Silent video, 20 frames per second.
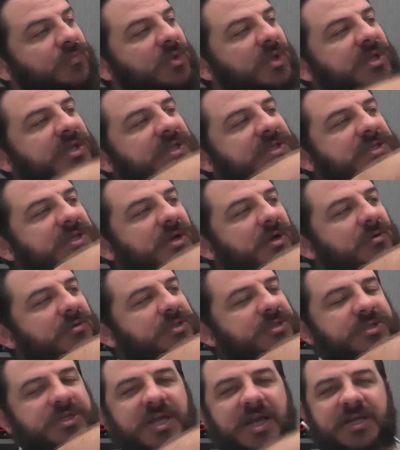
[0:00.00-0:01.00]
East
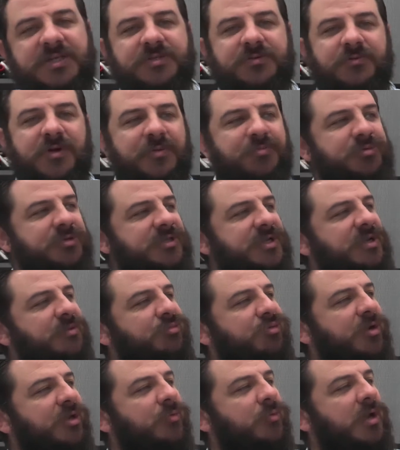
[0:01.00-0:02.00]
Coast, you guys are represented
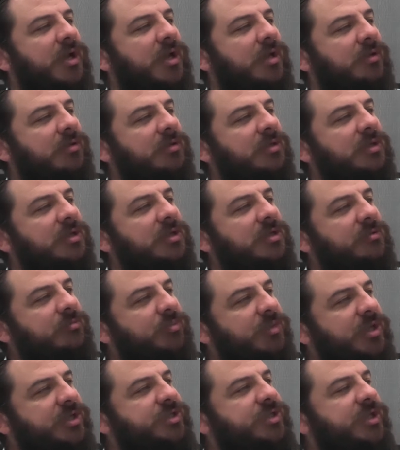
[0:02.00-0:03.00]
pretty well.
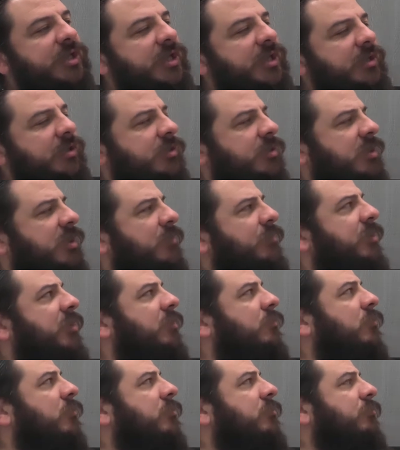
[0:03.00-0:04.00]
Michigan, you're coming
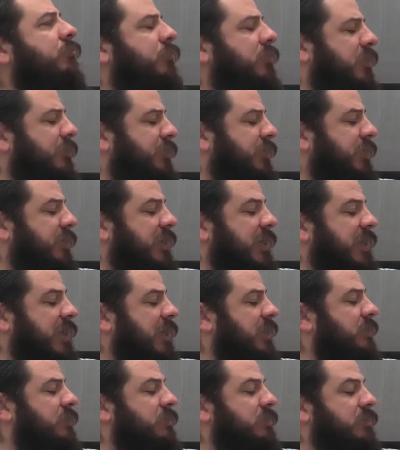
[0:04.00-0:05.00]
in
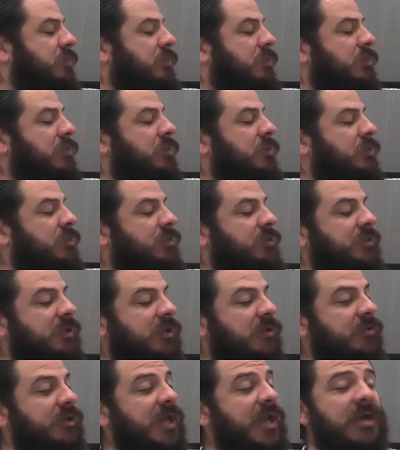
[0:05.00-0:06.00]
hot.
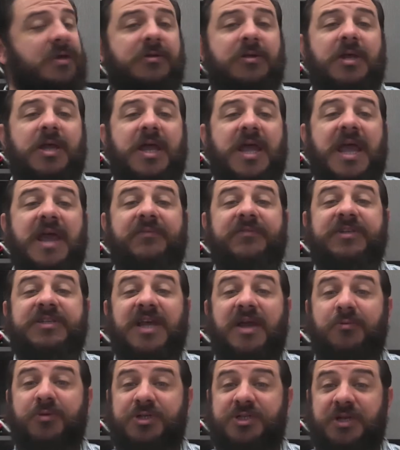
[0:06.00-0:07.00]
So yeah, every
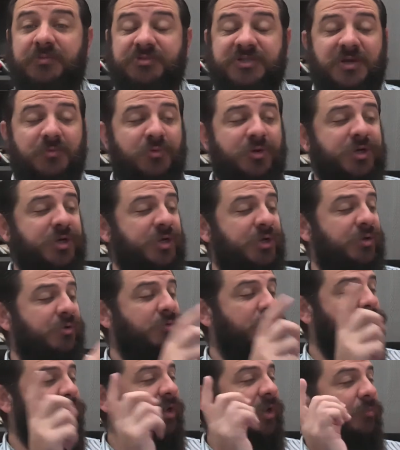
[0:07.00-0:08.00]
time we ship somewhere
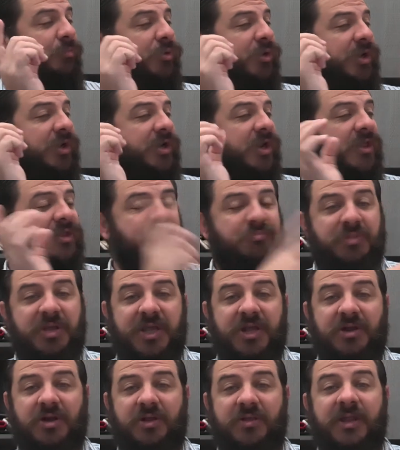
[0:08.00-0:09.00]
new, we're going to put another
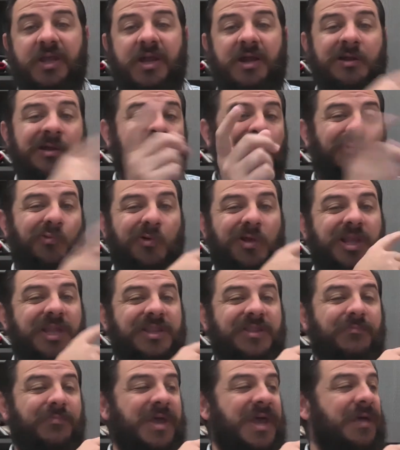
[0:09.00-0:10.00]
pin on there. We'll get
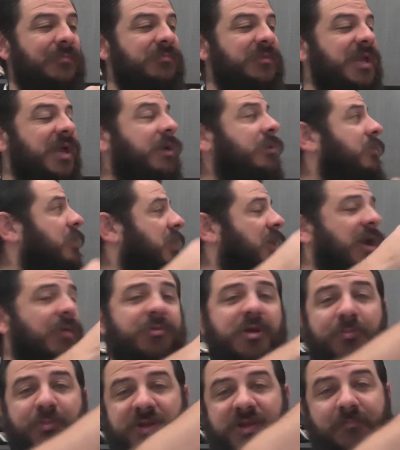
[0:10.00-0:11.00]
the map down. I'm
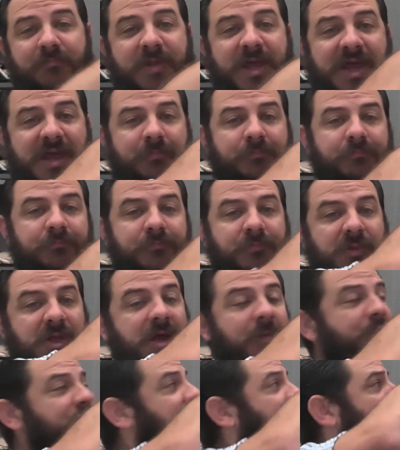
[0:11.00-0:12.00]
going to put the map
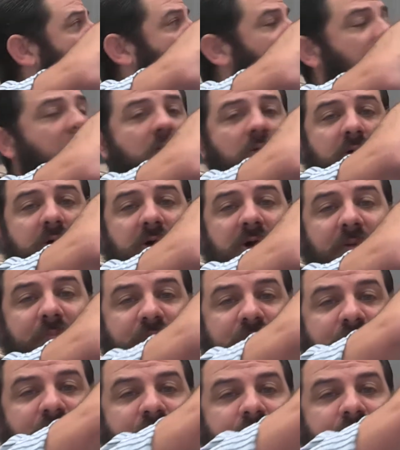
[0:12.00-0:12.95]
up here in the corner up